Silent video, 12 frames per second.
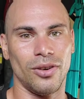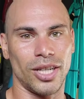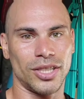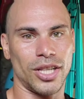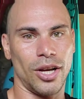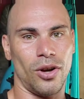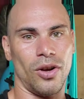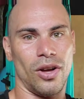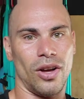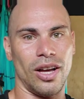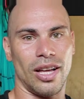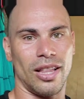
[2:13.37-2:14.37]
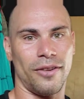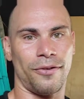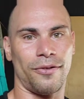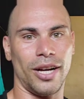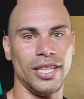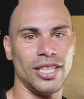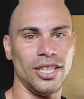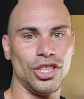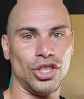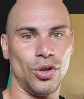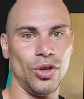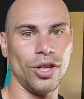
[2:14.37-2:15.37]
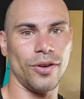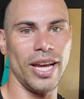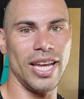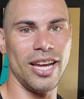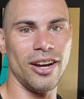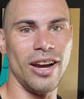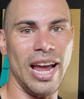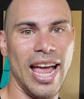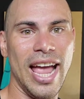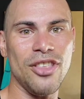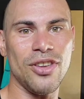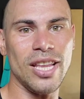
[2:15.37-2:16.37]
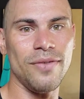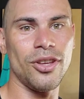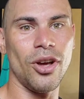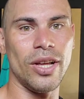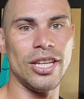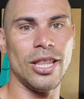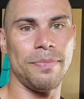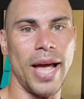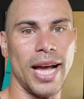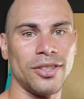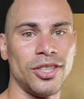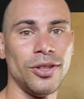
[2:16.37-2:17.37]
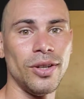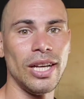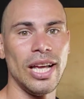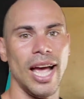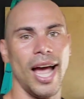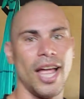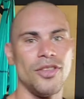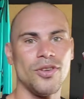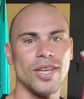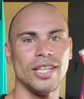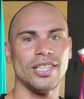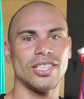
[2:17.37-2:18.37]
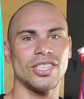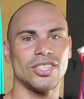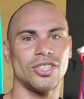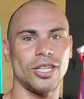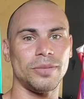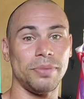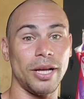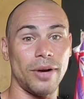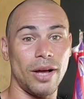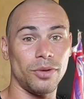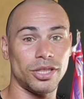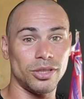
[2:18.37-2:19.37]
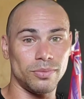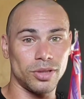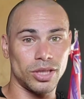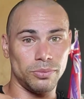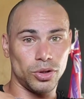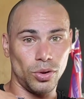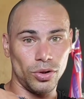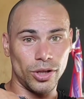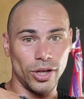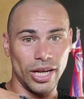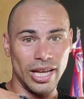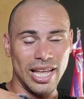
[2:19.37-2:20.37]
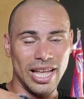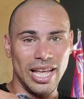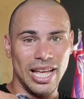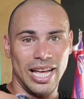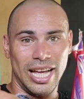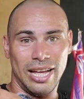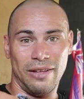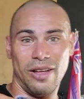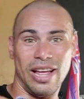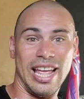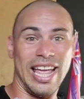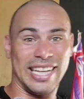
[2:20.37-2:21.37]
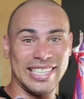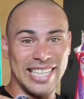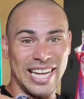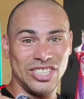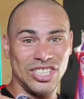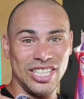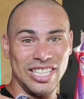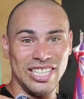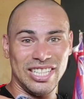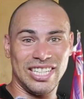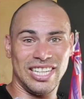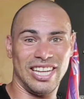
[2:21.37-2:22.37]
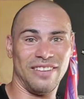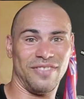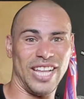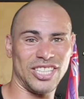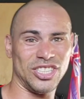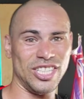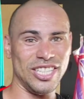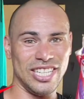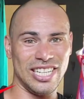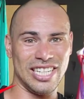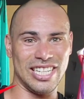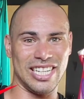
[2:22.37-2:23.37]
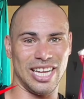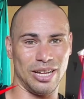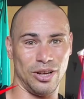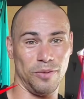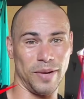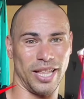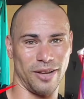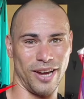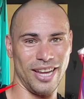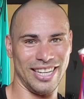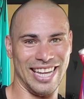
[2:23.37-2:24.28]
let's go front of the shoulder right here, and you can even go into the pec too, and you can start to play around with some shoulder extension and flexion. Hope I got that right.